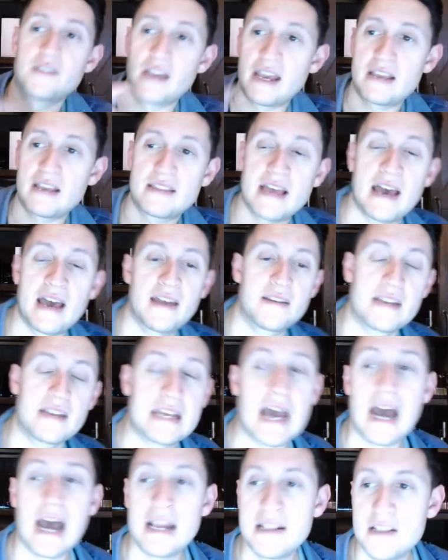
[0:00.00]
like that
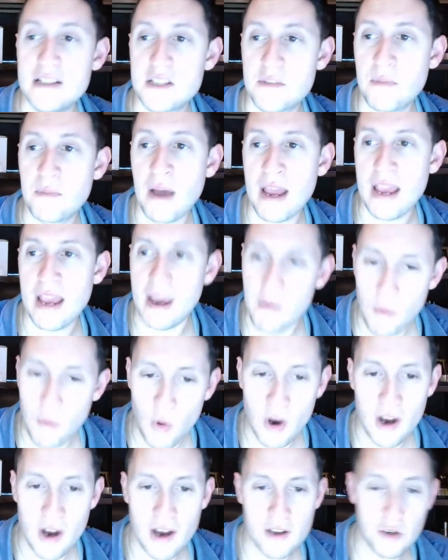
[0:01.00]
guidance by
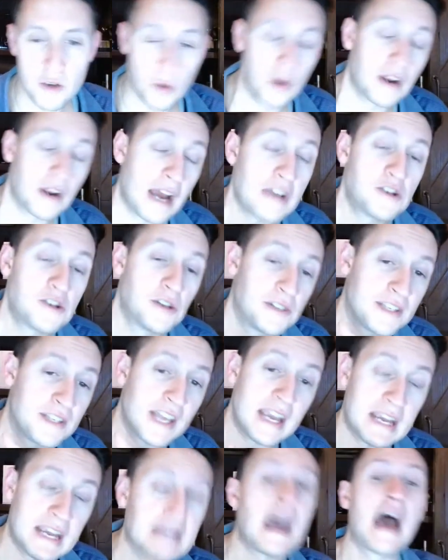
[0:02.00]
Amouage, or I should
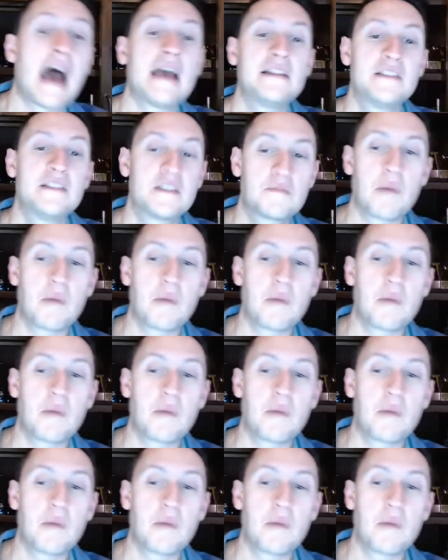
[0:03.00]
say, guidance